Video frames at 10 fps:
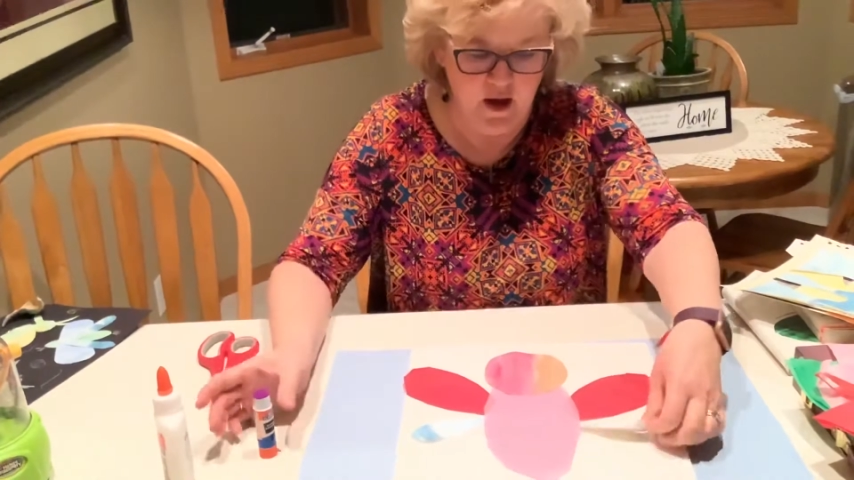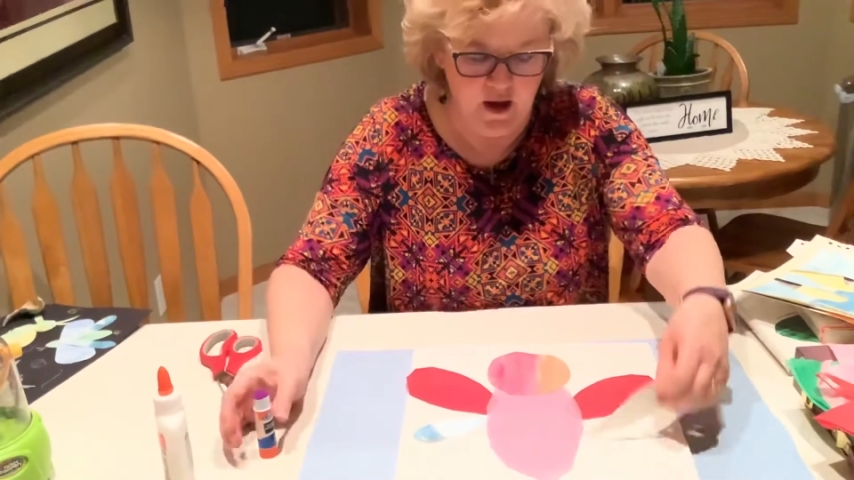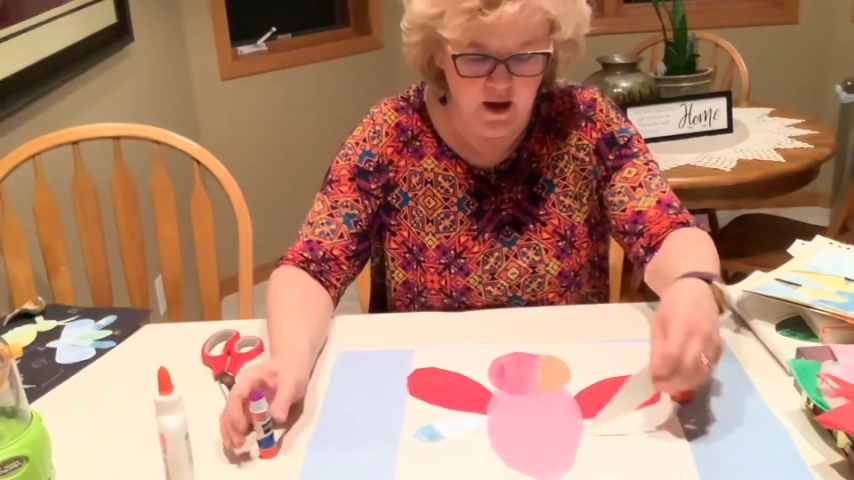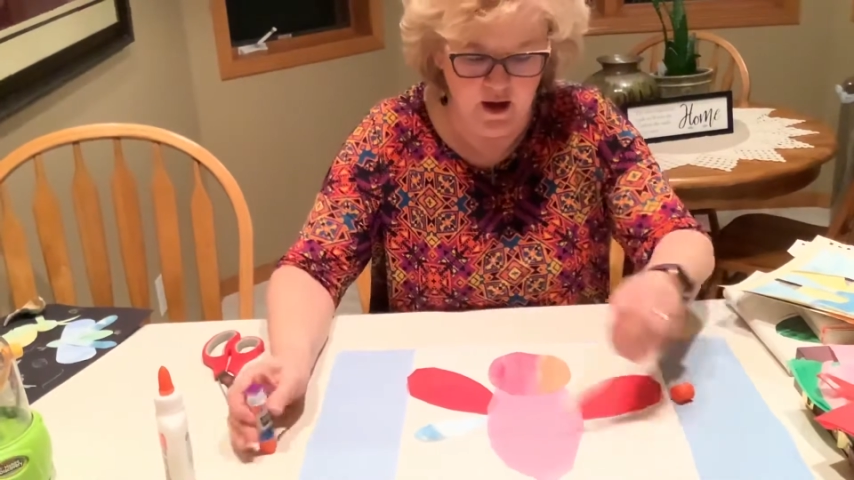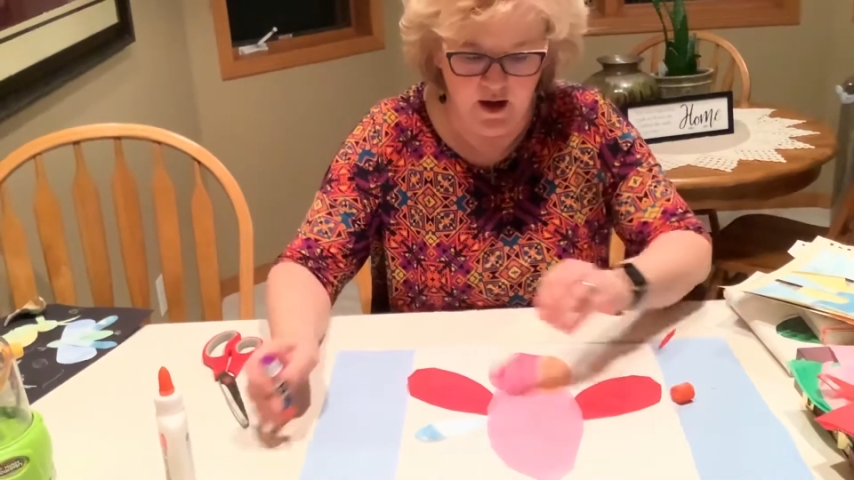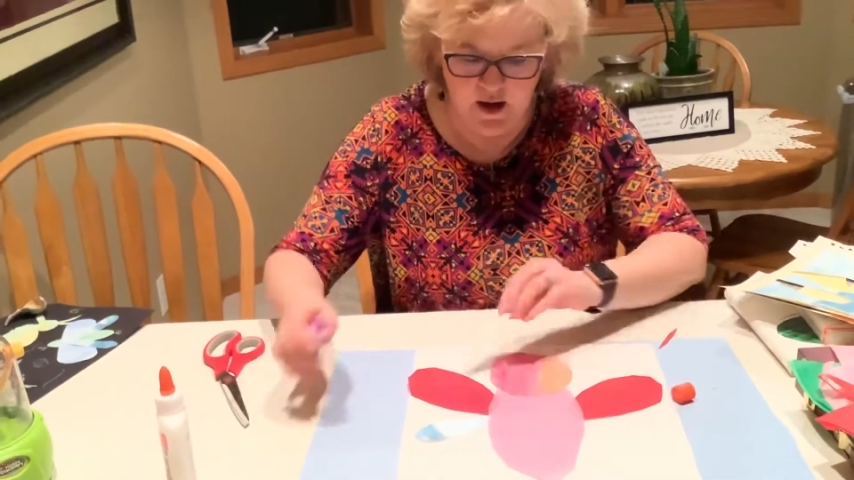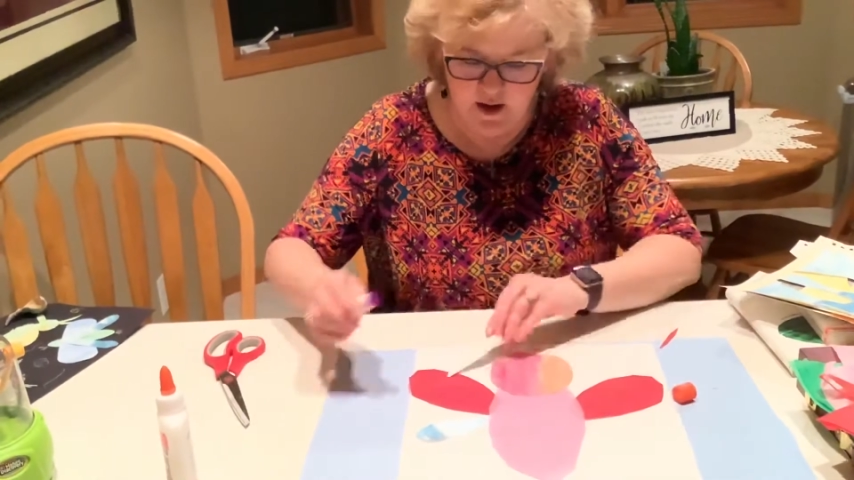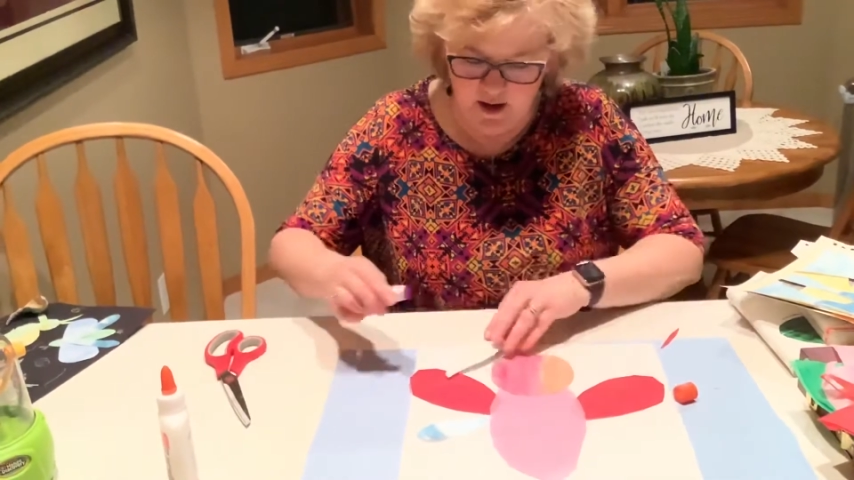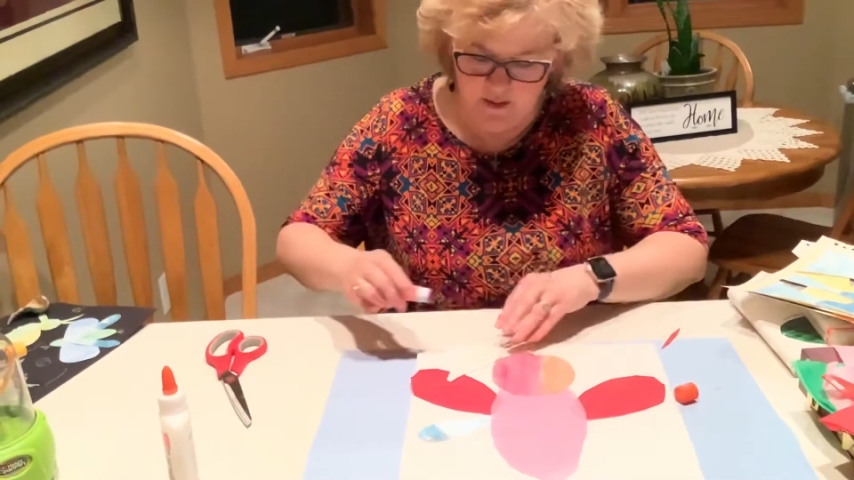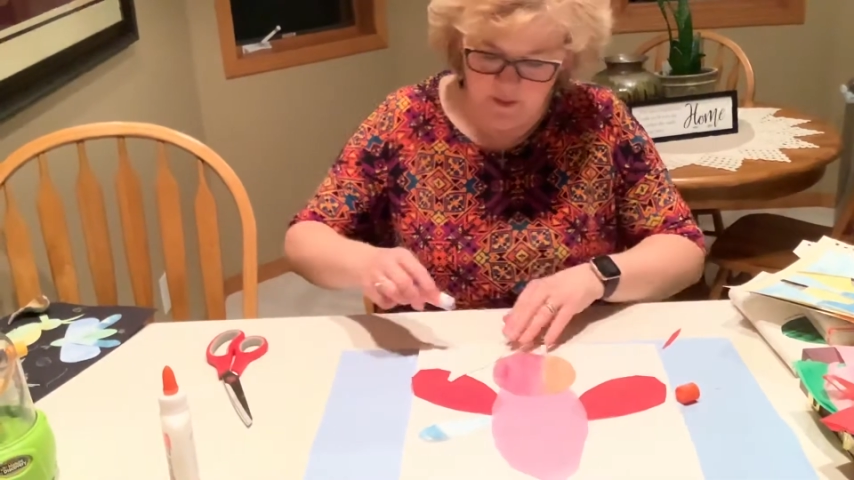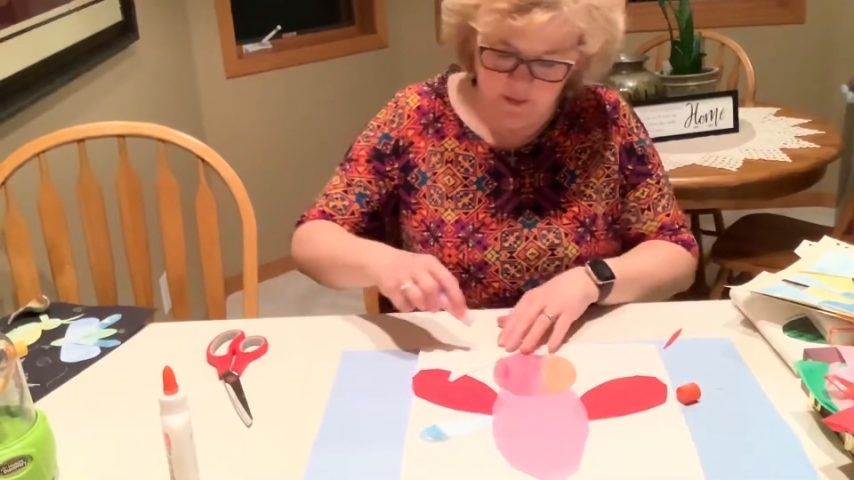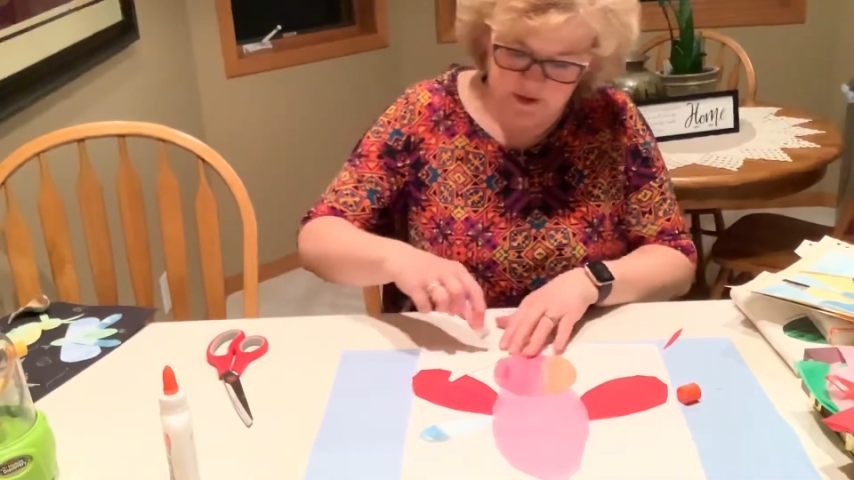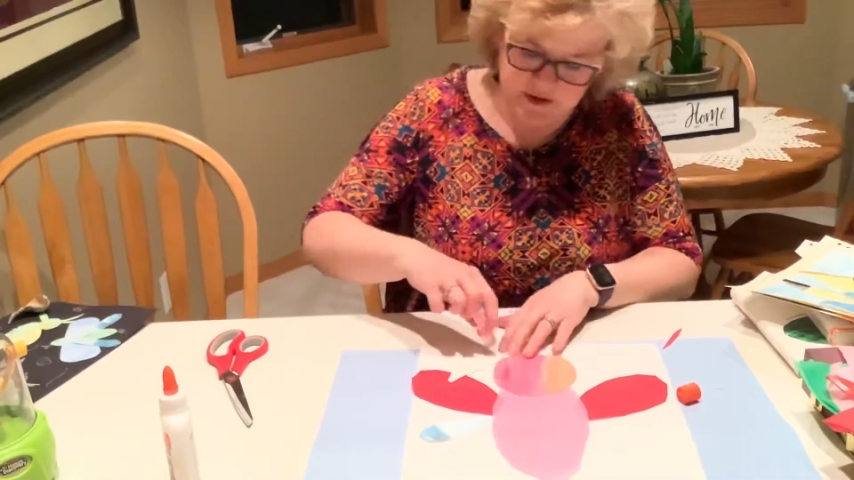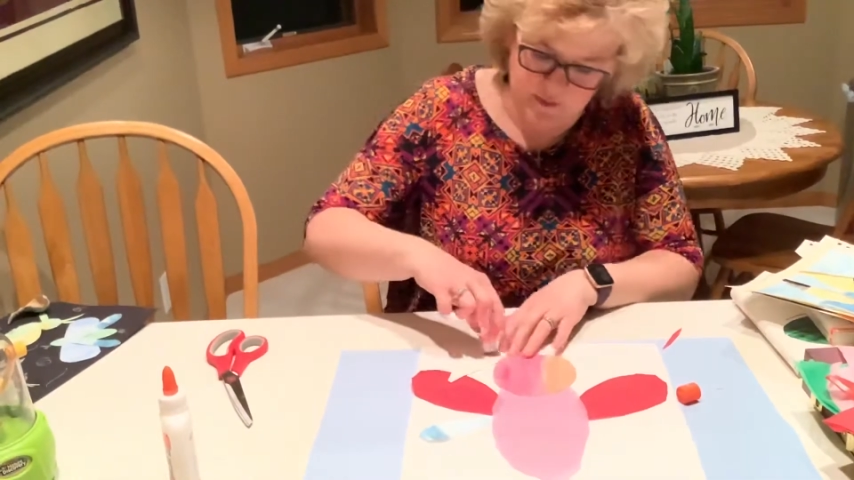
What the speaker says: And I'm going to put some